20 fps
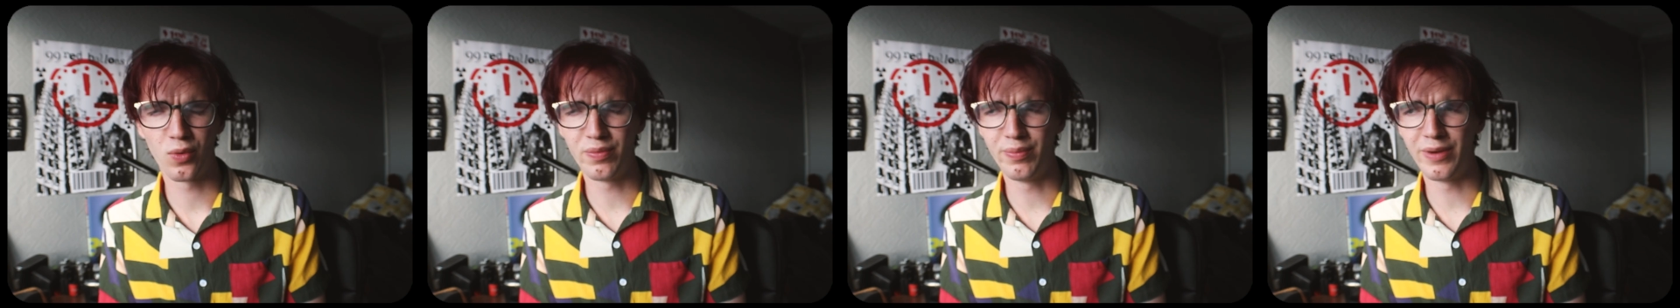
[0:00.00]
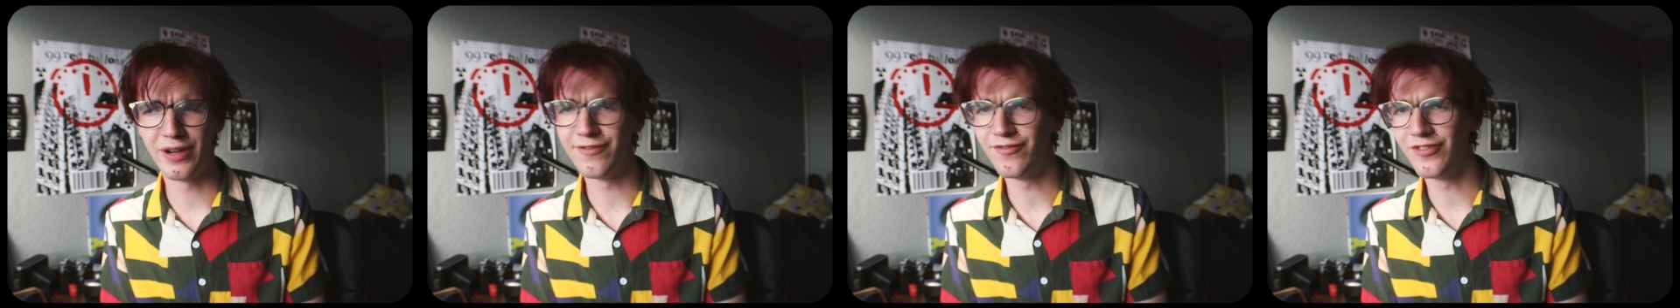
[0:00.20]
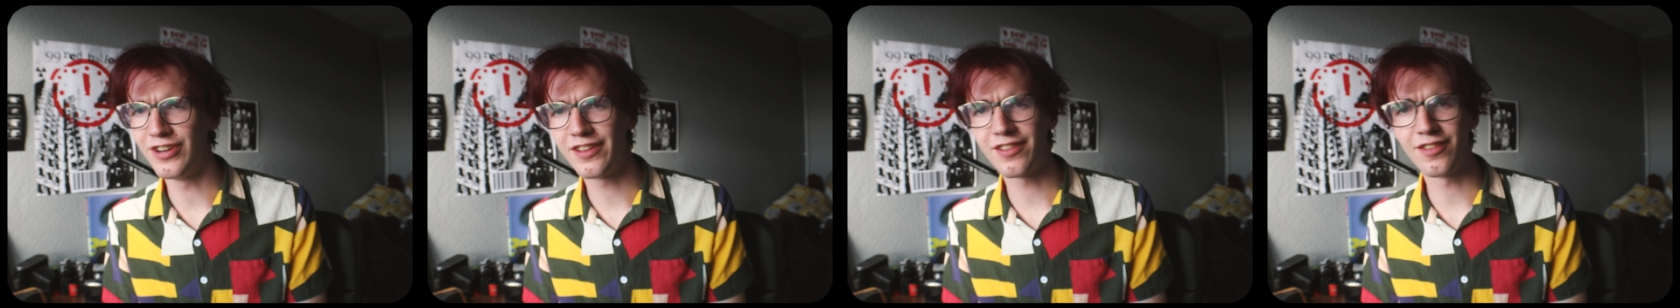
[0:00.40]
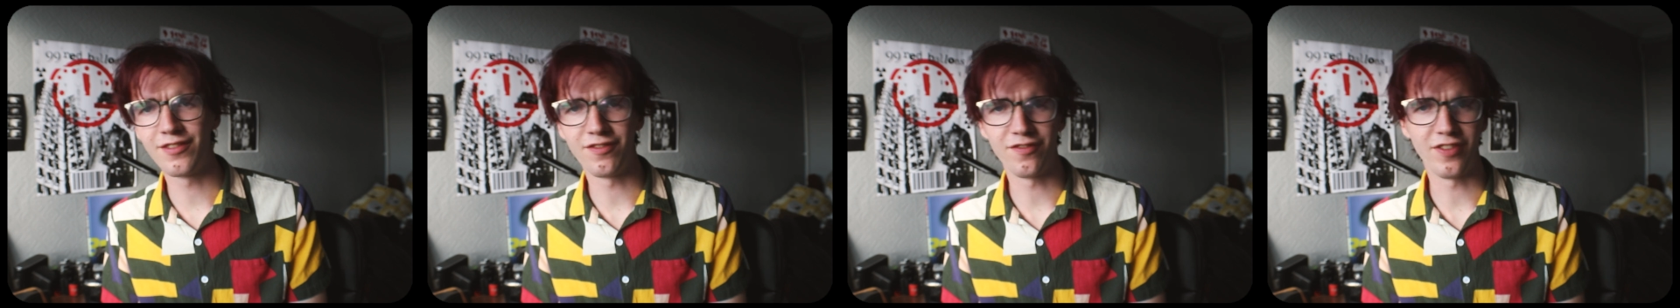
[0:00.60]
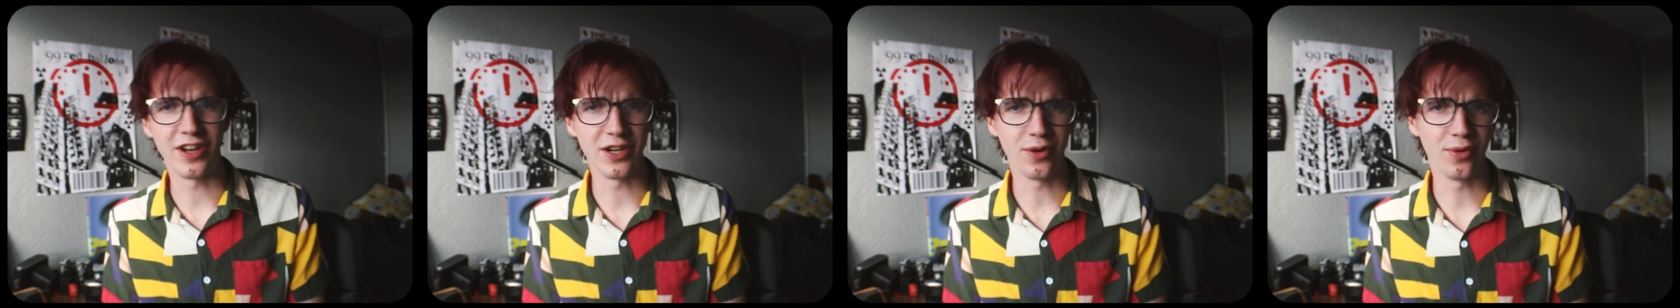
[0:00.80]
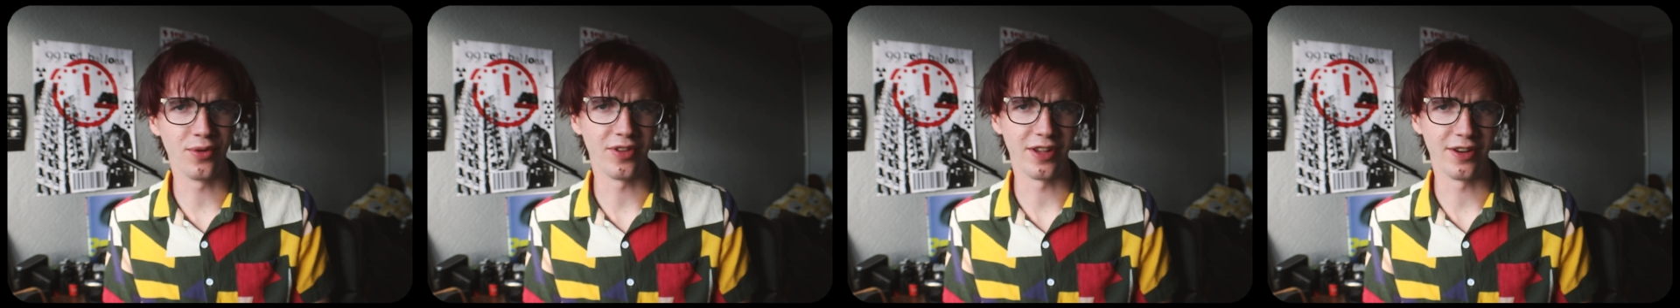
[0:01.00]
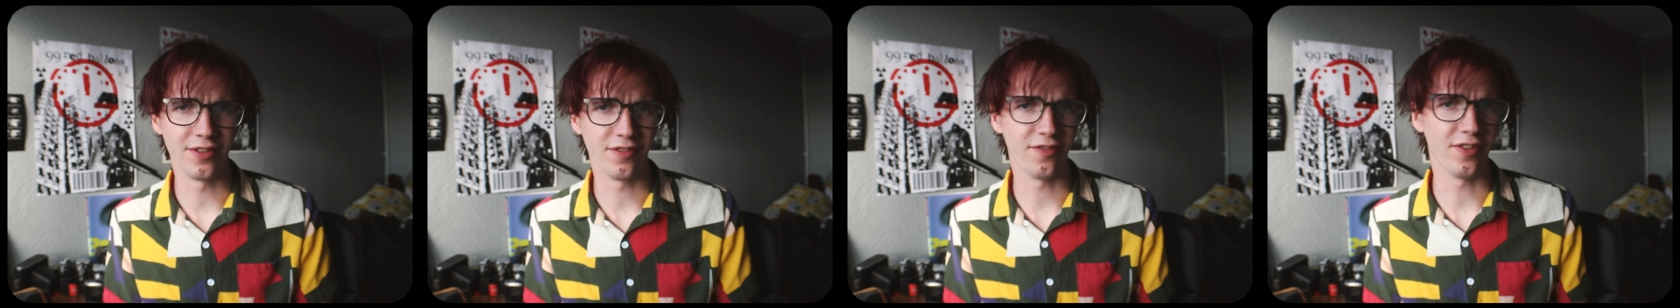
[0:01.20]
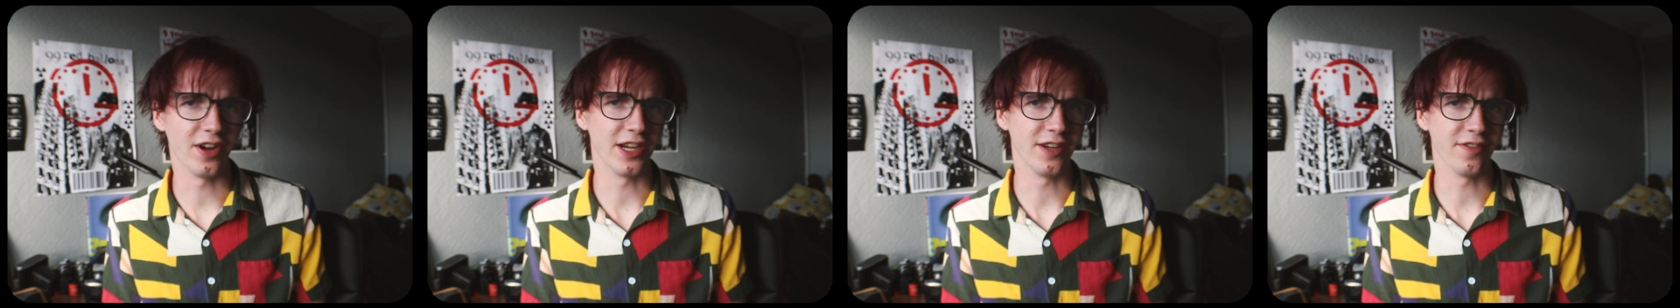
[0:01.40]
With my recent fails in
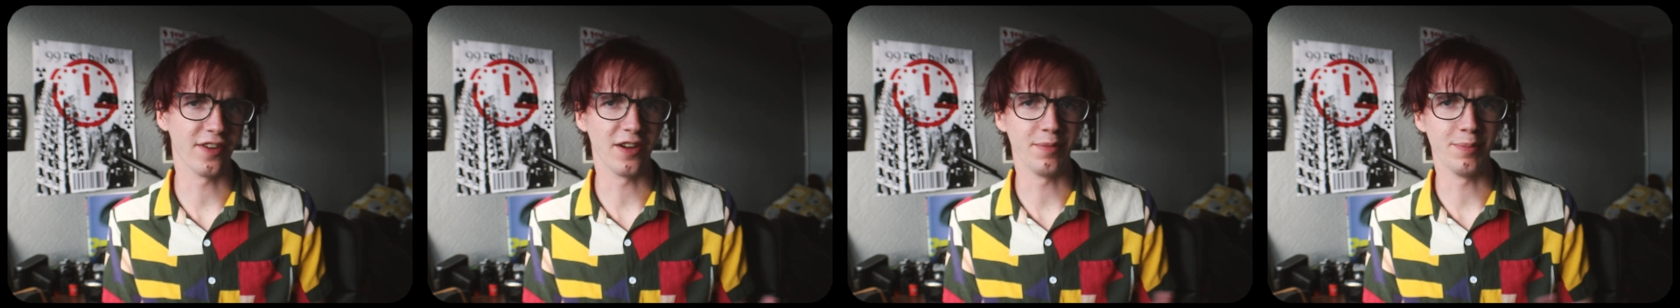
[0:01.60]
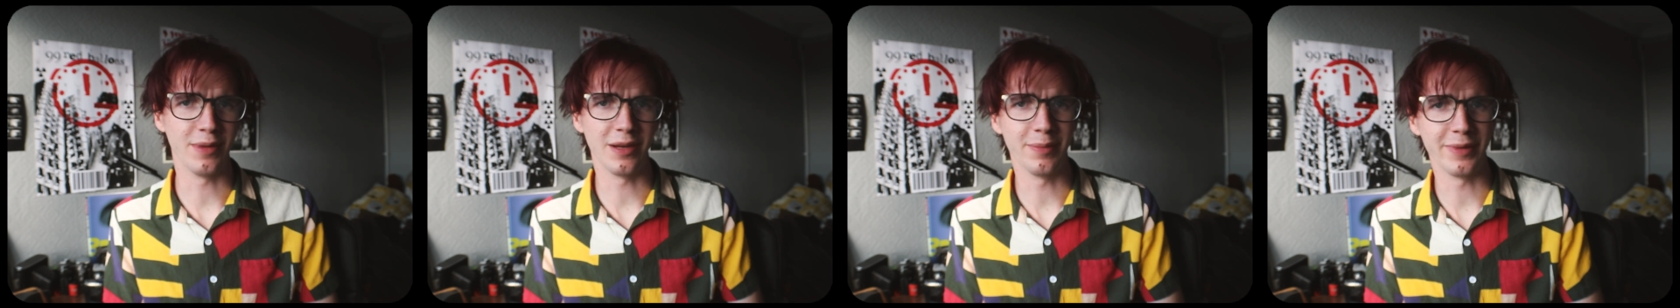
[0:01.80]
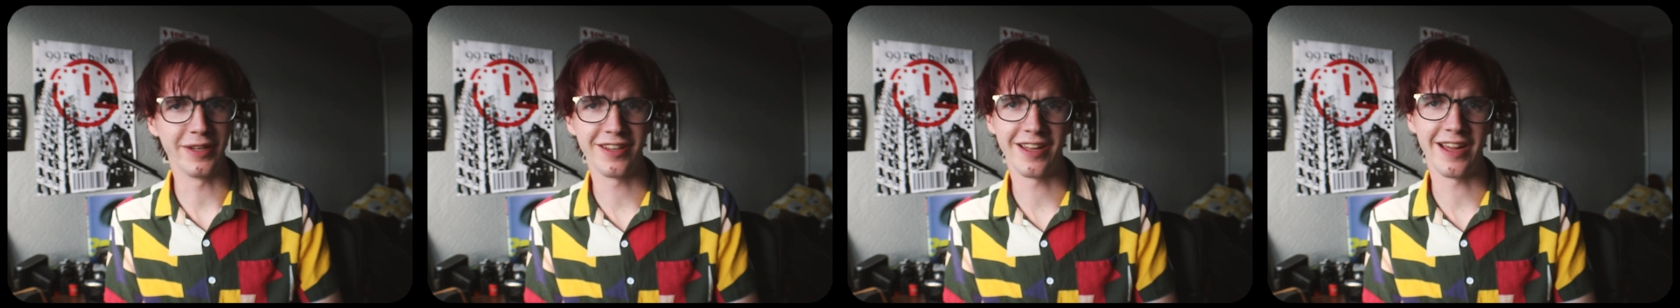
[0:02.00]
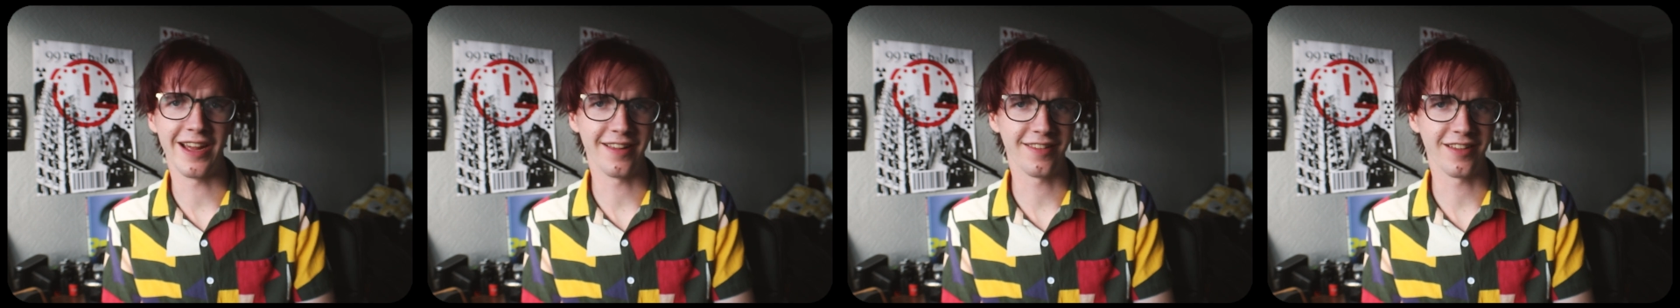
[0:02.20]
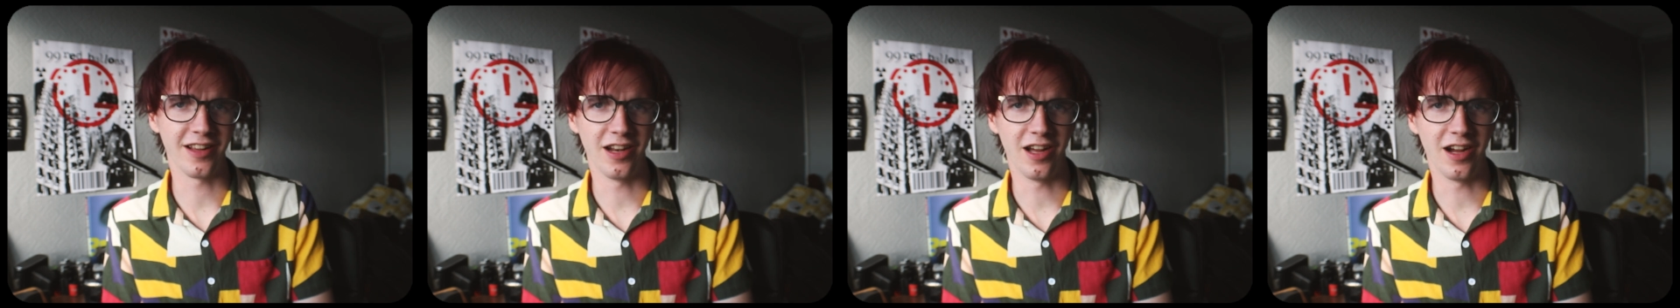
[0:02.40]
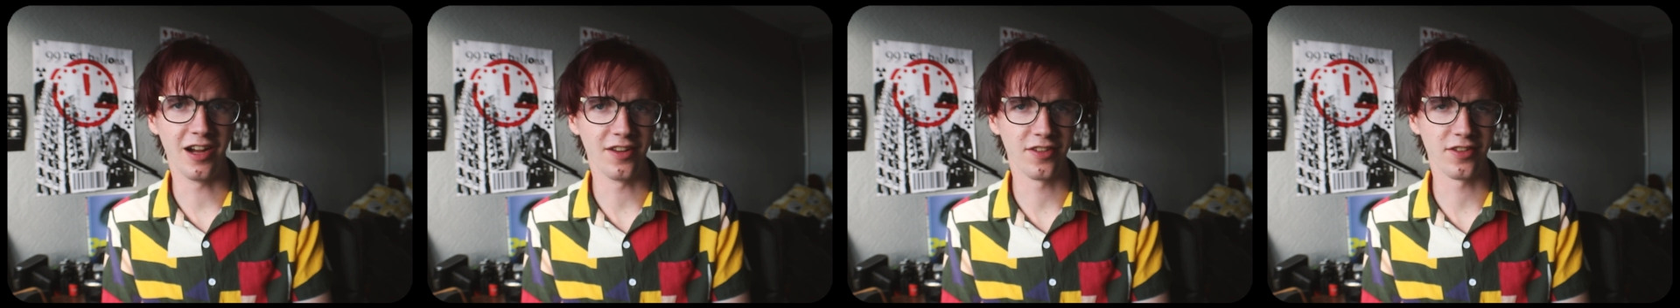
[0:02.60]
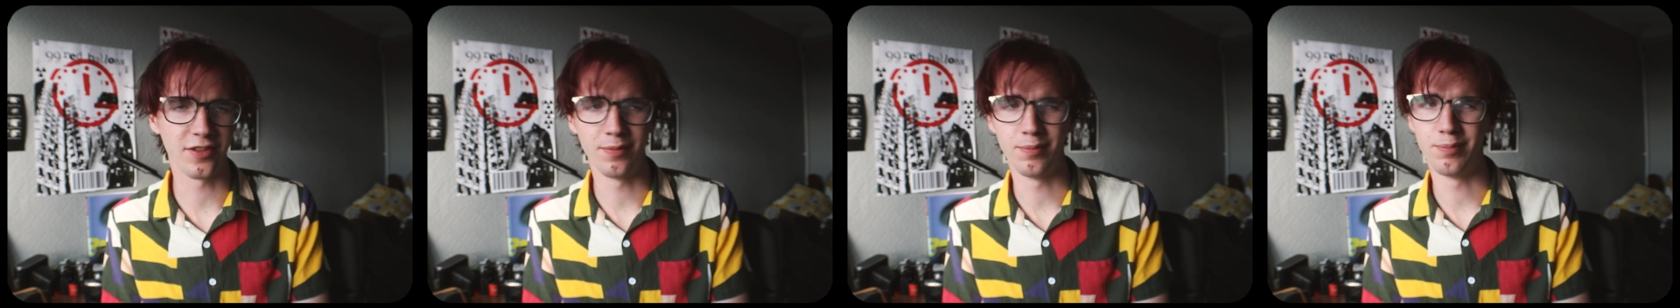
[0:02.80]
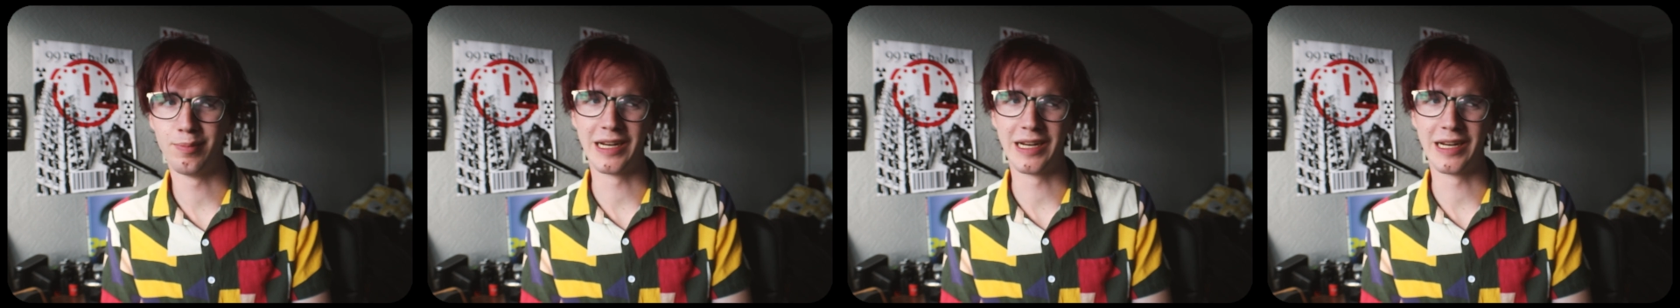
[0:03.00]
35mm SLRs,